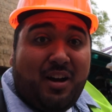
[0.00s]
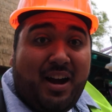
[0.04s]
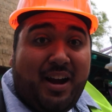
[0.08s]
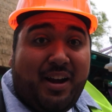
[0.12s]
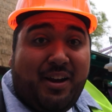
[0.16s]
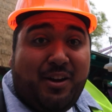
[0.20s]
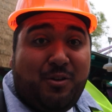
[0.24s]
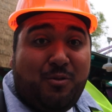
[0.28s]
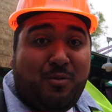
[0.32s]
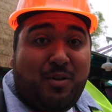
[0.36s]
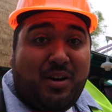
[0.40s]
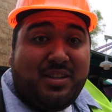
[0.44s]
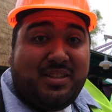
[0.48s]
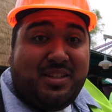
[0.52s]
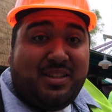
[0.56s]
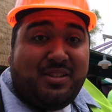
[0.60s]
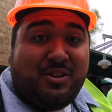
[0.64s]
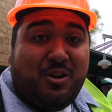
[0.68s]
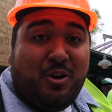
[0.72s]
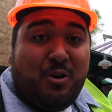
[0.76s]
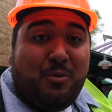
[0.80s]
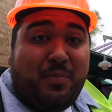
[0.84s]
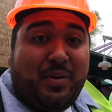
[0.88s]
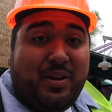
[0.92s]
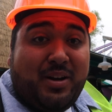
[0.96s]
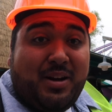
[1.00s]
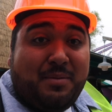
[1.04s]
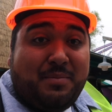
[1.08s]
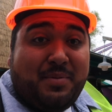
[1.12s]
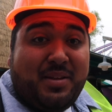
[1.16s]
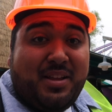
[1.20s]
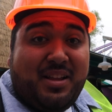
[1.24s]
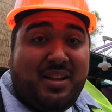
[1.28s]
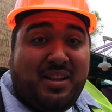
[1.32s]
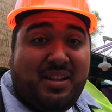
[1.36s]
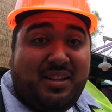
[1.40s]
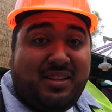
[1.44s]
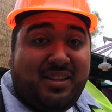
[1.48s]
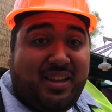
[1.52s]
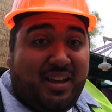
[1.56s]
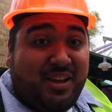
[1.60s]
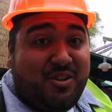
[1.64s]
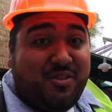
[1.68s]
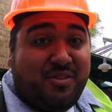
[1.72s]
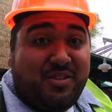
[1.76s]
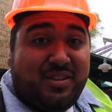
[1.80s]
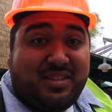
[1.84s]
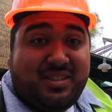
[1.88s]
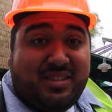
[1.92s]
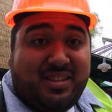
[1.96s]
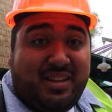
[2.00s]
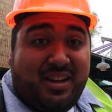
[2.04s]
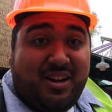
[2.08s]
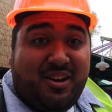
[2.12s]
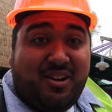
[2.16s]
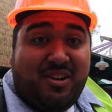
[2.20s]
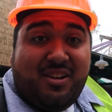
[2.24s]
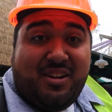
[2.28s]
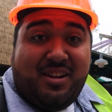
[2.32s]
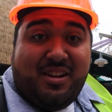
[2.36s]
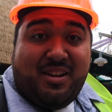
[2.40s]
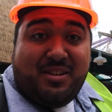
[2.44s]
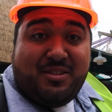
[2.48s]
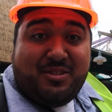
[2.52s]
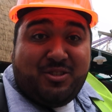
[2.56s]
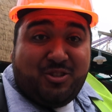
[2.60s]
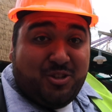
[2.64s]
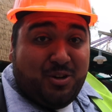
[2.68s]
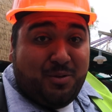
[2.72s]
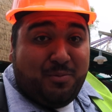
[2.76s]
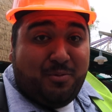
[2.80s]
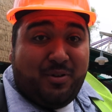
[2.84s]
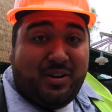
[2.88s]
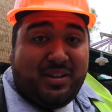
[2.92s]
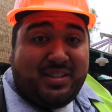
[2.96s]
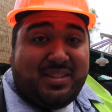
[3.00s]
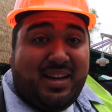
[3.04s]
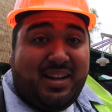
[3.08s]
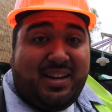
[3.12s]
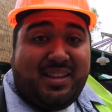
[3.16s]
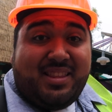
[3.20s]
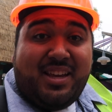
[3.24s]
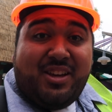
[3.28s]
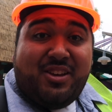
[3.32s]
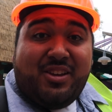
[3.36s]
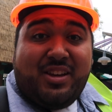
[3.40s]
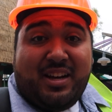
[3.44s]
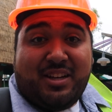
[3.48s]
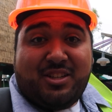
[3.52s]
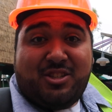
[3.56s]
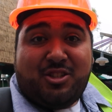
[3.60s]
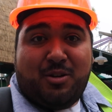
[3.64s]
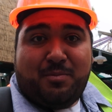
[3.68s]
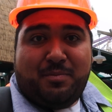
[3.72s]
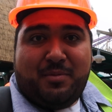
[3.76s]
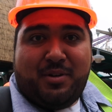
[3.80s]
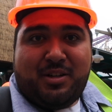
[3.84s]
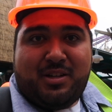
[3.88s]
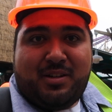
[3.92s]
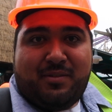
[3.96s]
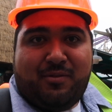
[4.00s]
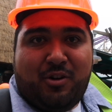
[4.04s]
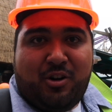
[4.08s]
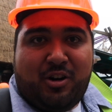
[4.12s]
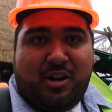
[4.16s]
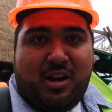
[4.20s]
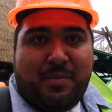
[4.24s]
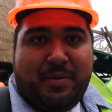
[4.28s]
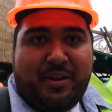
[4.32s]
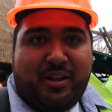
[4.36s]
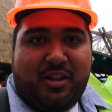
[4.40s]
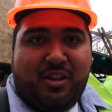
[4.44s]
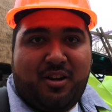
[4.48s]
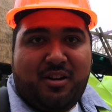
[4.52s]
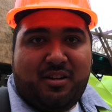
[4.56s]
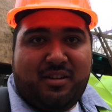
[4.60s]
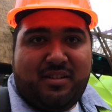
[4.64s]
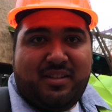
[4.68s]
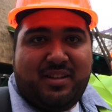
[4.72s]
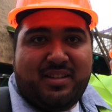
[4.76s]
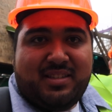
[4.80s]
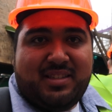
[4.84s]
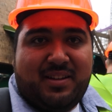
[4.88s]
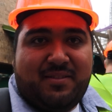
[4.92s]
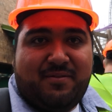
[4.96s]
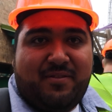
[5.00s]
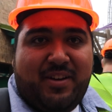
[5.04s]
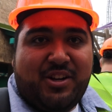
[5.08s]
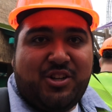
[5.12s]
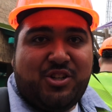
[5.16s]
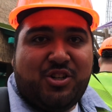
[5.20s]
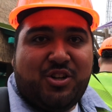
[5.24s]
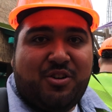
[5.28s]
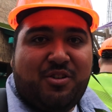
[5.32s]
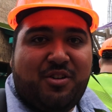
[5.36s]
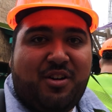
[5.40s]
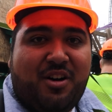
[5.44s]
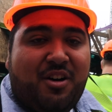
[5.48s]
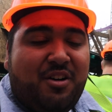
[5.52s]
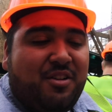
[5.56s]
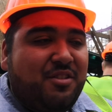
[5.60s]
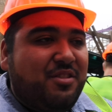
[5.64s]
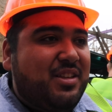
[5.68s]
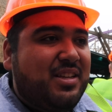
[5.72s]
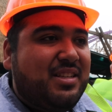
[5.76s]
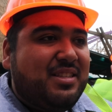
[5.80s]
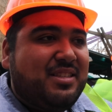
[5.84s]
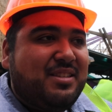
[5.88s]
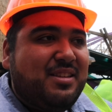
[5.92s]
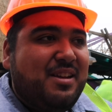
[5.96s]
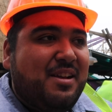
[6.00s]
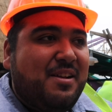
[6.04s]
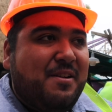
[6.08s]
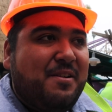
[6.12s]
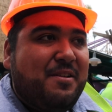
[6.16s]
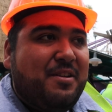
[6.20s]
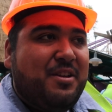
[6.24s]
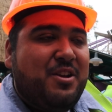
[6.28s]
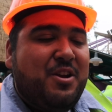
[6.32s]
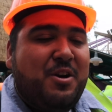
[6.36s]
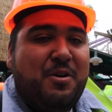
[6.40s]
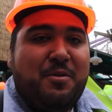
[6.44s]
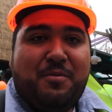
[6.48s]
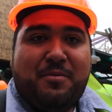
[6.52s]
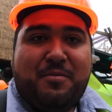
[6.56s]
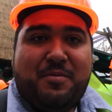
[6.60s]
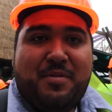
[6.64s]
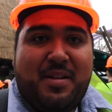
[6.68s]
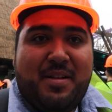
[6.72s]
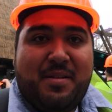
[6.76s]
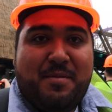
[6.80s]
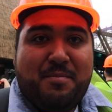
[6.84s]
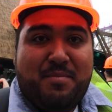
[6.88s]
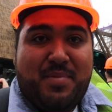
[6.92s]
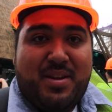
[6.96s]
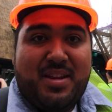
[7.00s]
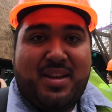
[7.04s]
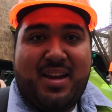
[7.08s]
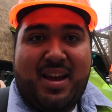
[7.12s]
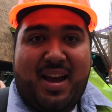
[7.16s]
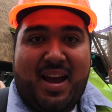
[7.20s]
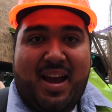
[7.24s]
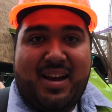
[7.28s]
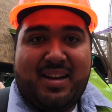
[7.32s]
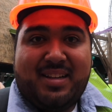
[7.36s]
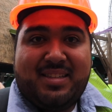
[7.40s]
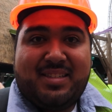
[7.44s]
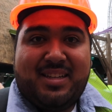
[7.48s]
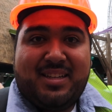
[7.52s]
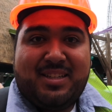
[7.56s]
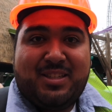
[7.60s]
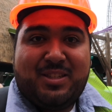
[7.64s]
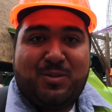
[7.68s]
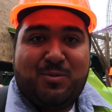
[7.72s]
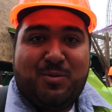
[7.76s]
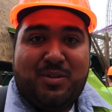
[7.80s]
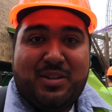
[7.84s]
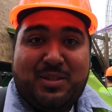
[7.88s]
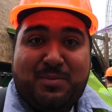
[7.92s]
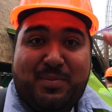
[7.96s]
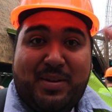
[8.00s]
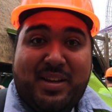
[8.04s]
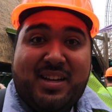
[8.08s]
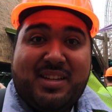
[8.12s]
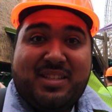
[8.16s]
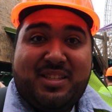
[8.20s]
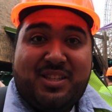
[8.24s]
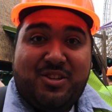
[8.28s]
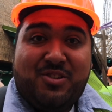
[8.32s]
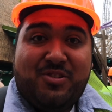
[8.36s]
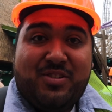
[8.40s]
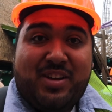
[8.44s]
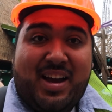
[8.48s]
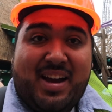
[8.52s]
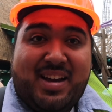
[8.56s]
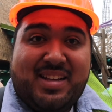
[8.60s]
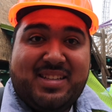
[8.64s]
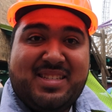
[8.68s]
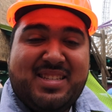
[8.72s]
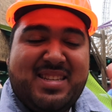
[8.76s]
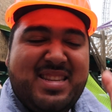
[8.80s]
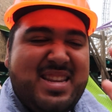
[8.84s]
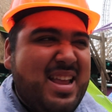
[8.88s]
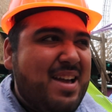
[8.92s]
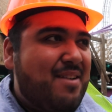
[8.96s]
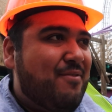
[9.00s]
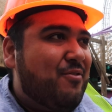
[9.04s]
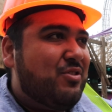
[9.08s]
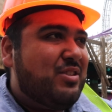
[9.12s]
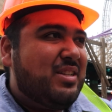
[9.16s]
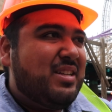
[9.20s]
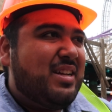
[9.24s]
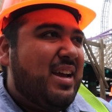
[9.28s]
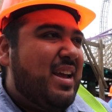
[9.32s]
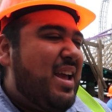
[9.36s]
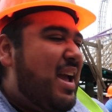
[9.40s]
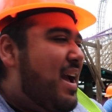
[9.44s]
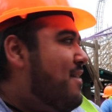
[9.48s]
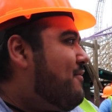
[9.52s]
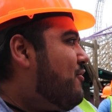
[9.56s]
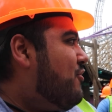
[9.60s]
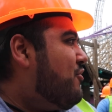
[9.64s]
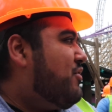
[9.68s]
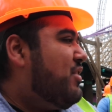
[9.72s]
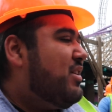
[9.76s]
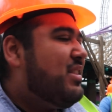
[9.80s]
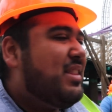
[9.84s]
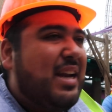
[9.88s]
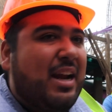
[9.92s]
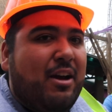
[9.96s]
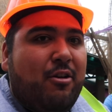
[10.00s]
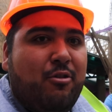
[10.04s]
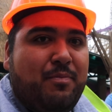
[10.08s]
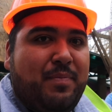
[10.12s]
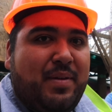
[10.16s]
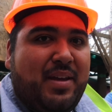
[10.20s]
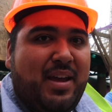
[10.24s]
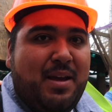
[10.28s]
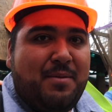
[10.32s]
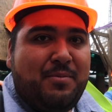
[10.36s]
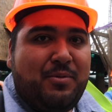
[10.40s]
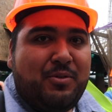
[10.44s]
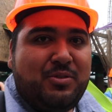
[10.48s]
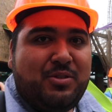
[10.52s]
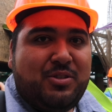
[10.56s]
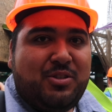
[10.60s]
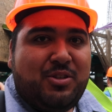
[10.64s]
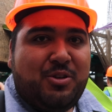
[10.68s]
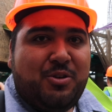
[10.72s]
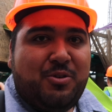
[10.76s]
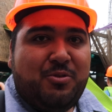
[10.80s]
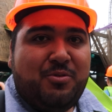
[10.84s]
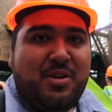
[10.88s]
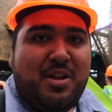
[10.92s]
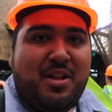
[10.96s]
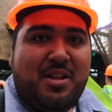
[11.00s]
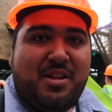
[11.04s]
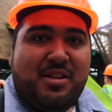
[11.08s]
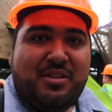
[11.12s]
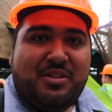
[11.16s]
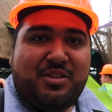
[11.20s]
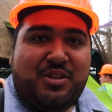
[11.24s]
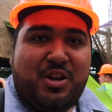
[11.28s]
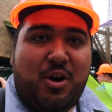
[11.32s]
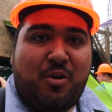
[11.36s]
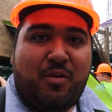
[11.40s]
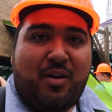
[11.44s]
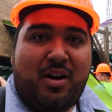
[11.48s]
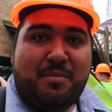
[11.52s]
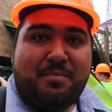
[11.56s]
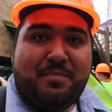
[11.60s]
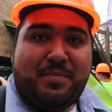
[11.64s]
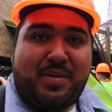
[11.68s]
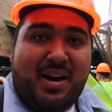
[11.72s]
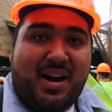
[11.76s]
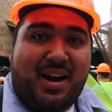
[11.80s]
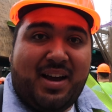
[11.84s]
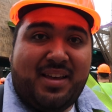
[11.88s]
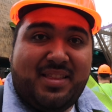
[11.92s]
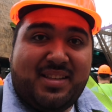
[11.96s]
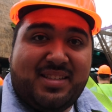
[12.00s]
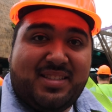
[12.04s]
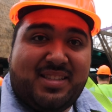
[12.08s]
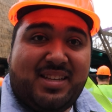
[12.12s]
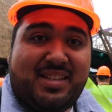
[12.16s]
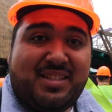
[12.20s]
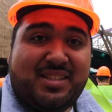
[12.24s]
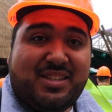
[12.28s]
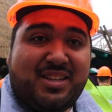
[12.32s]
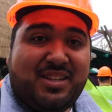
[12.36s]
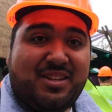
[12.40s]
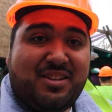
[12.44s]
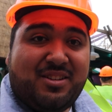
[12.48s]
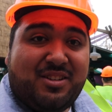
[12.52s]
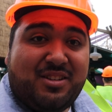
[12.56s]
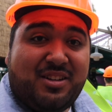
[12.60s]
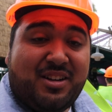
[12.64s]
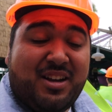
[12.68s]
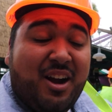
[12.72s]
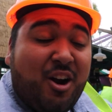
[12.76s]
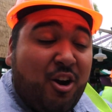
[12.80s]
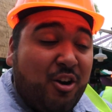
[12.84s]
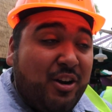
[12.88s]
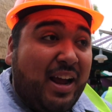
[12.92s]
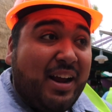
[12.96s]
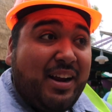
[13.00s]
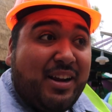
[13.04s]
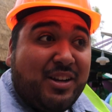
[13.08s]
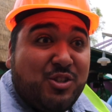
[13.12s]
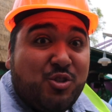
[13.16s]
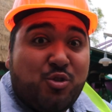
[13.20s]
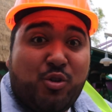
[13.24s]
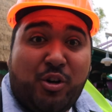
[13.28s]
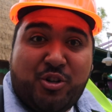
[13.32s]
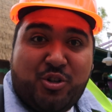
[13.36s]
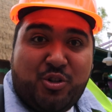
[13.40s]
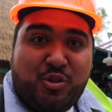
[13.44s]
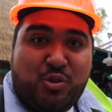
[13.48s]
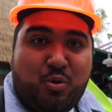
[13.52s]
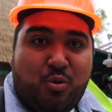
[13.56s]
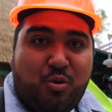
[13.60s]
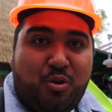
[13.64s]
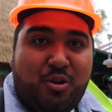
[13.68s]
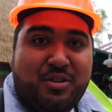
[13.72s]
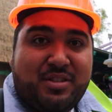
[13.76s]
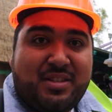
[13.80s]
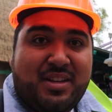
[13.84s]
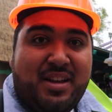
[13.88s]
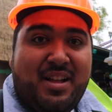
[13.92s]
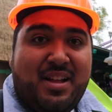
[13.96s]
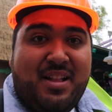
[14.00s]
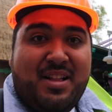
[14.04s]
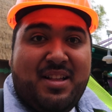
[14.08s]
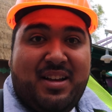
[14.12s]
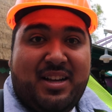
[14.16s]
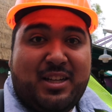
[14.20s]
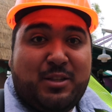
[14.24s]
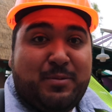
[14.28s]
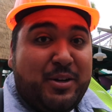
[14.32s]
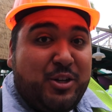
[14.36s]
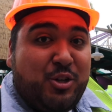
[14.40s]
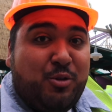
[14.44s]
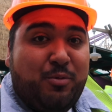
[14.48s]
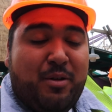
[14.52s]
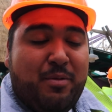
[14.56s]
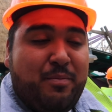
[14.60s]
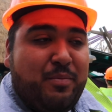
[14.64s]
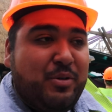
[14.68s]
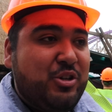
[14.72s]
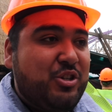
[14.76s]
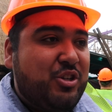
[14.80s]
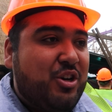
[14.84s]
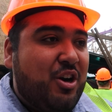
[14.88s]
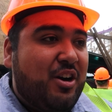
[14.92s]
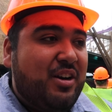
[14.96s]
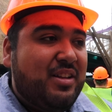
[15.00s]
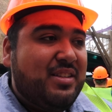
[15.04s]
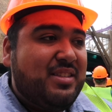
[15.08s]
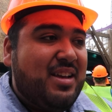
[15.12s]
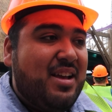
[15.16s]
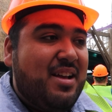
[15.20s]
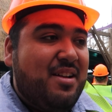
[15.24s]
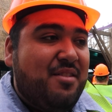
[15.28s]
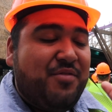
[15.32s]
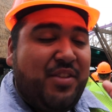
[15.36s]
Iron Gwazi to open up later this year. Super excited. Thank you guys so much for coming along on this adventure. All this, you know, media access was because of you guys. Never did I ever think that I would be able to go on behind the scenes hard hat construction tours, especially with Busch Gardens.